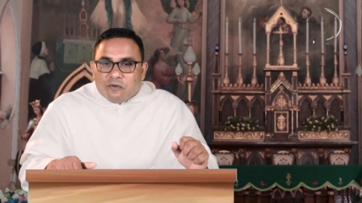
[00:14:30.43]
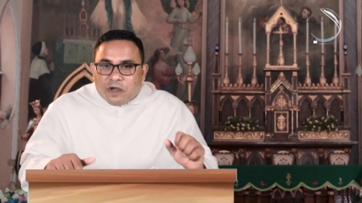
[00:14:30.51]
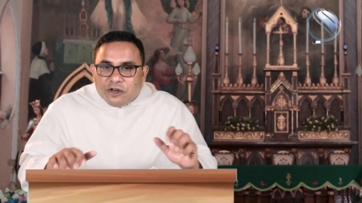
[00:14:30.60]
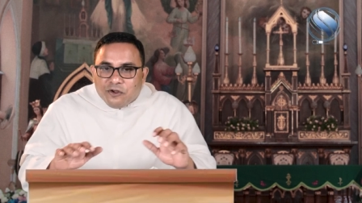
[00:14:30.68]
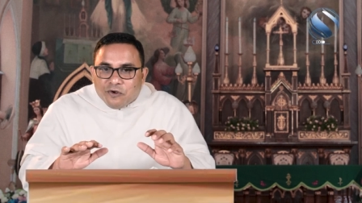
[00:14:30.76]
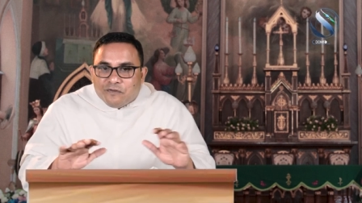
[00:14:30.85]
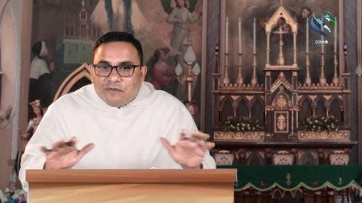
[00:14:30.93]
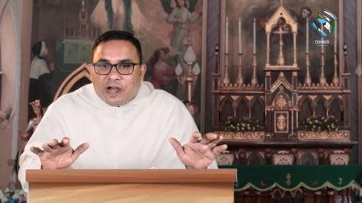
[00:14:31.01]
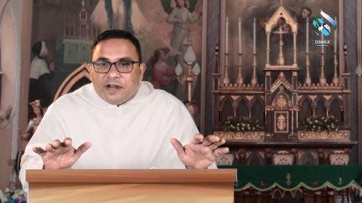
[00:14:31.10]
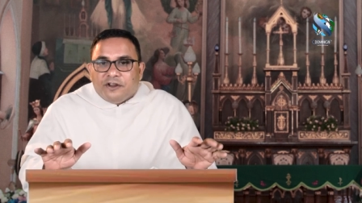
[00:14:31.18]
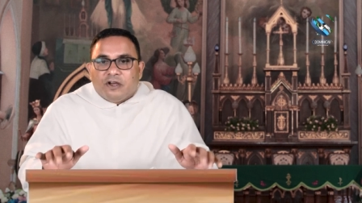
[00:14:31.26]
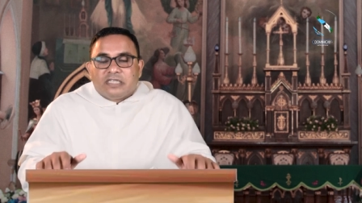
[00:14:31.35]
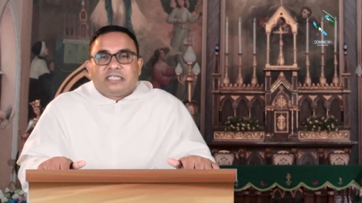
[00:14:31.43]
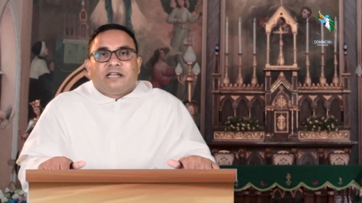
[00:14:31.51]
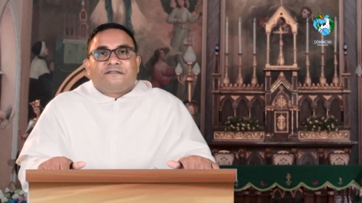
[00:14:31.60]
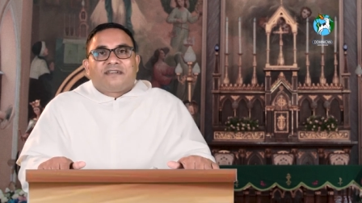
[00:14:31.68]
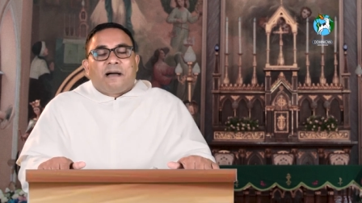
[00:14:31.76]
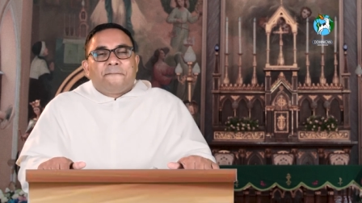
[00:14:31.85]
where you find
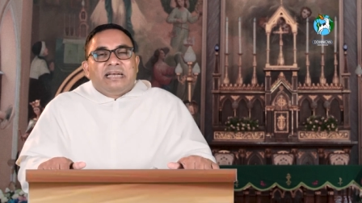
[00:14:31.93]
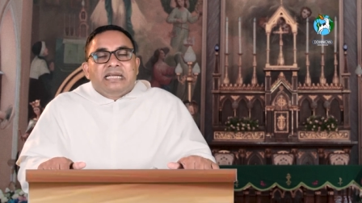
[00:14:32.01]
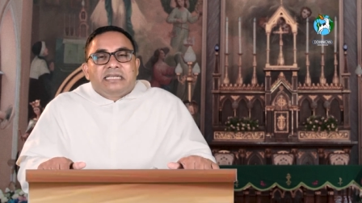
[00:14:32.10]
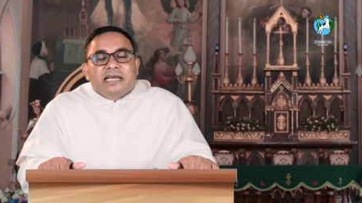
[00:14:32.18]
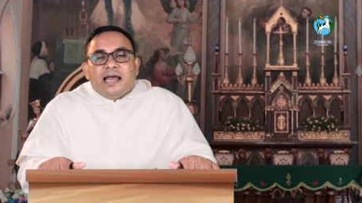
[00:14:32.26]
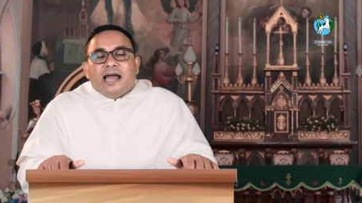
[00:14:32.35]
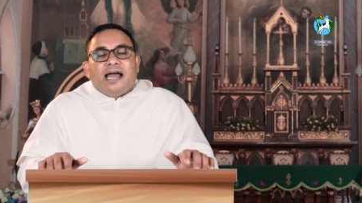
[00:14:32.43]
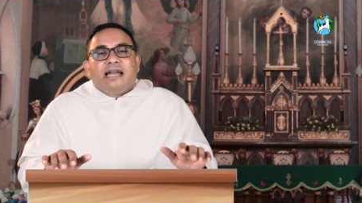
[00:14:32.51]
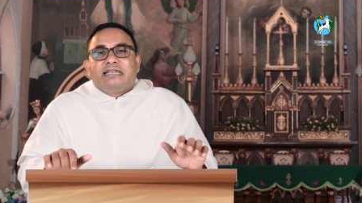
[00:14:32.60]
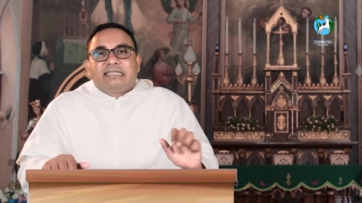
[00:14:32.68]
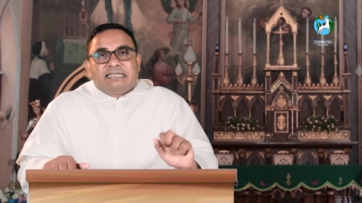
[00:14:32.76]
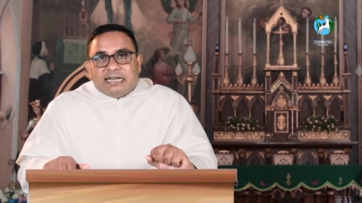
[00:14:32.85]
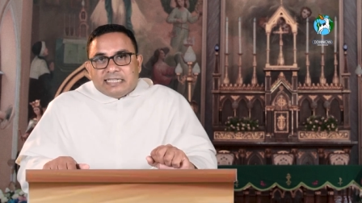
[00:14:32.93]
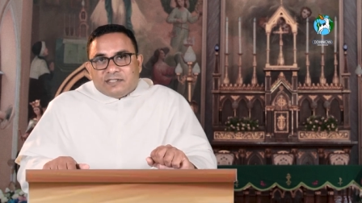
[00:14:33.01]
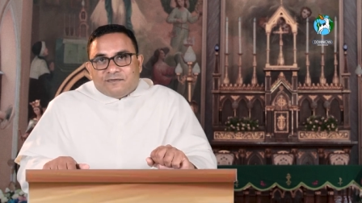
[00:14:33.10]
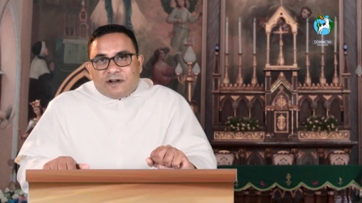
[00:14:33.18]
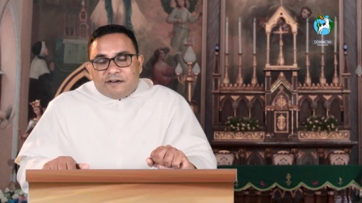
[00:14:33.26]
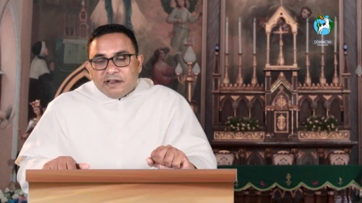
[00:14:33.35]
yourself complete and
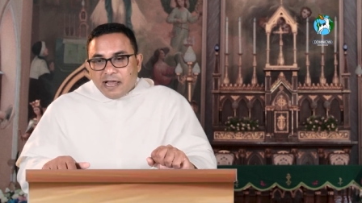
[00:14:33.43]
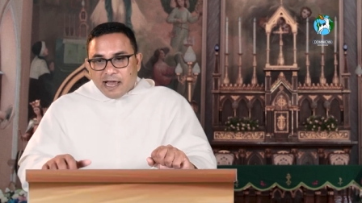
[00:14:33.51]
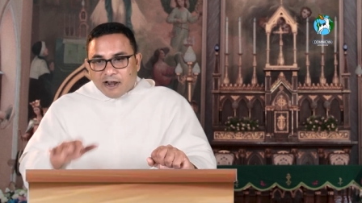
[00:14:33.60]
satisfied.